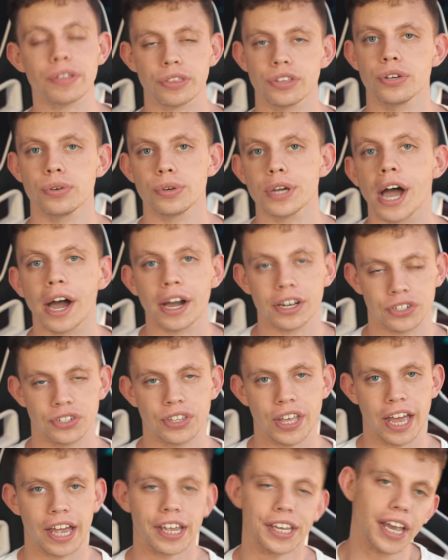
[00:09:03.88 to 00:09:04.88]
with you guys
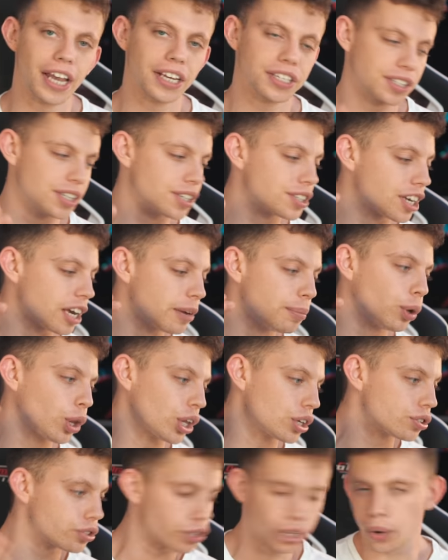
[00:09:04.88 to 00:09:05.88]
there. Yes, this gimbal
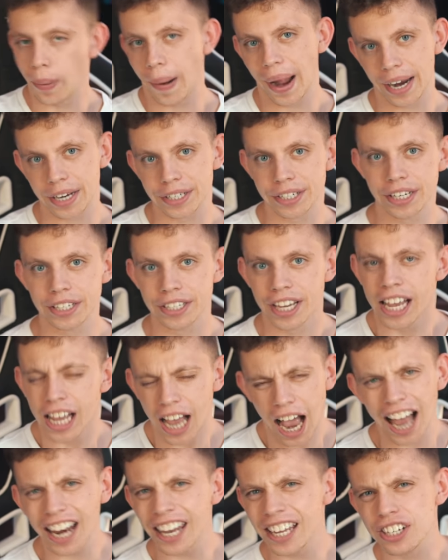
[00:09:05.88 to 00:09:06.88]
is two-axis.
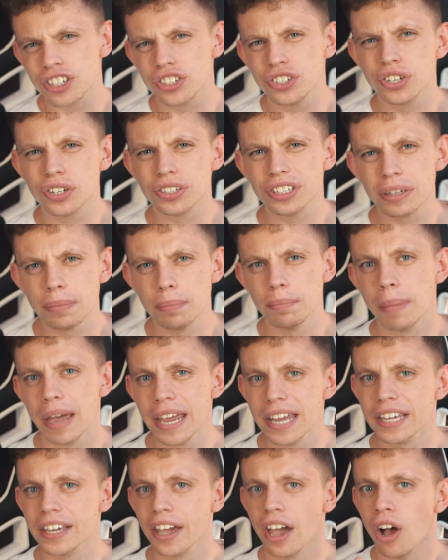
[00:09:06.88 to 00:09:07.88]
Alex, does it
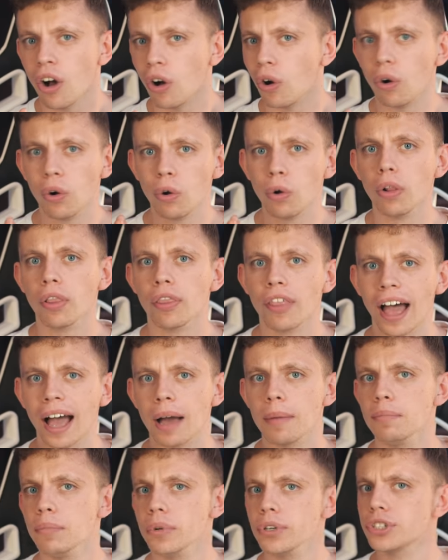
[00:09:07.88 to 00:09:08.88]
make all
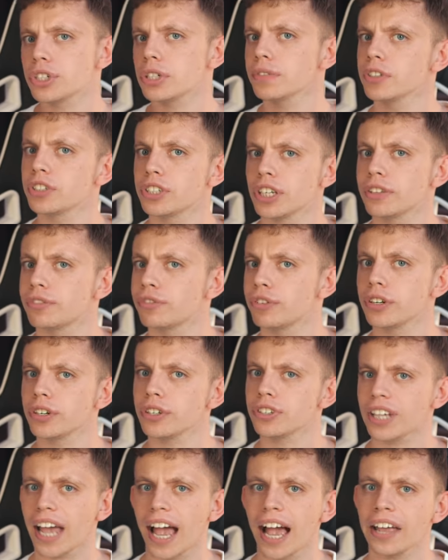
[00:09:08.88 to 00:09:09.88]
that much of a
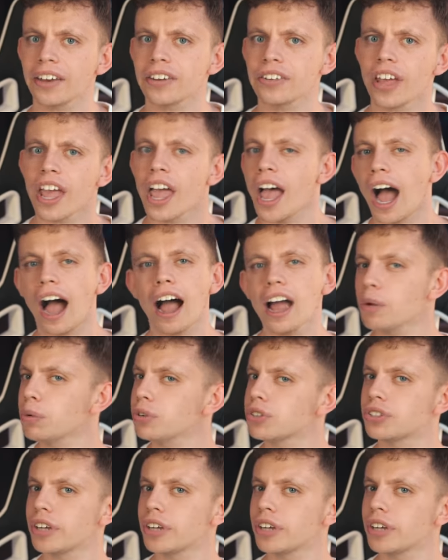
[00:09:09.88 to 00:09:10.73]
difference? And I would